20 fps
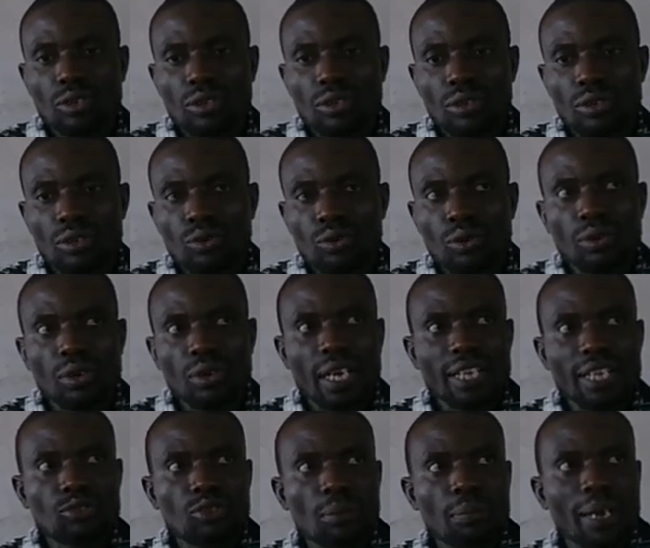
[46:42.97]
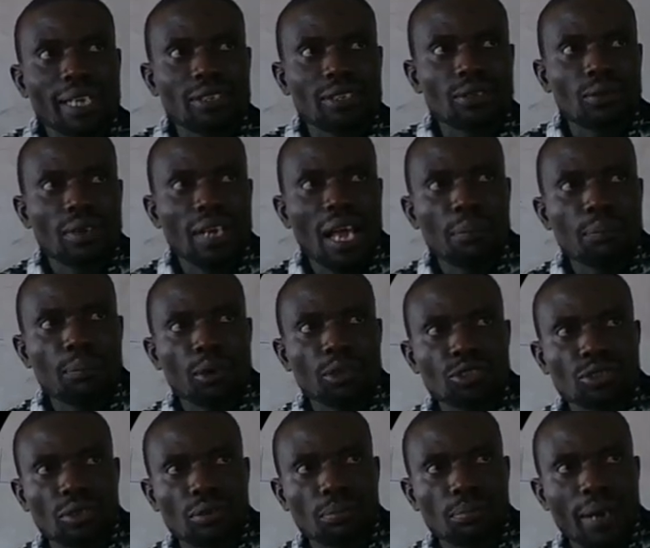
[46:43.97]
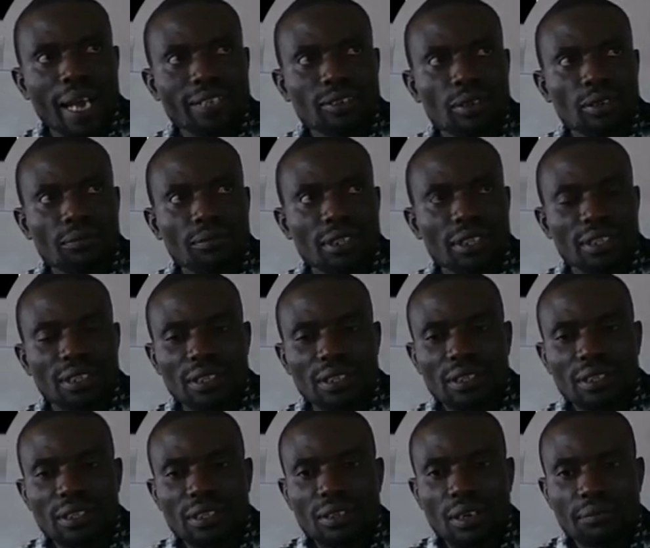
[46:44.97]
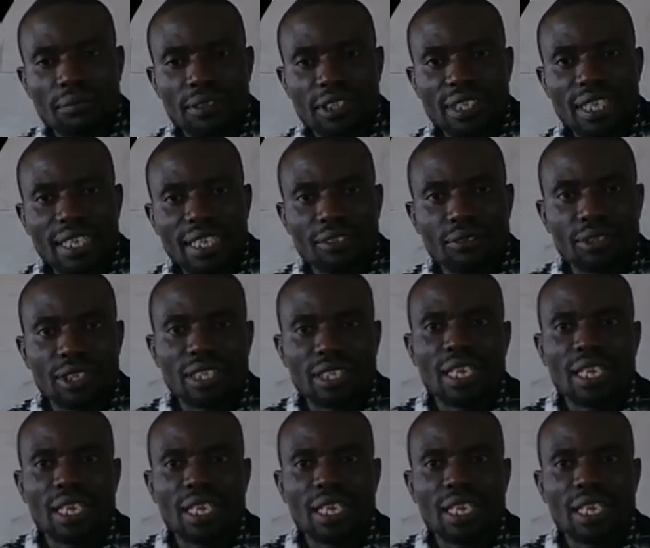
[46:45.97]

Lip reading: to get to a particular part of the circuit,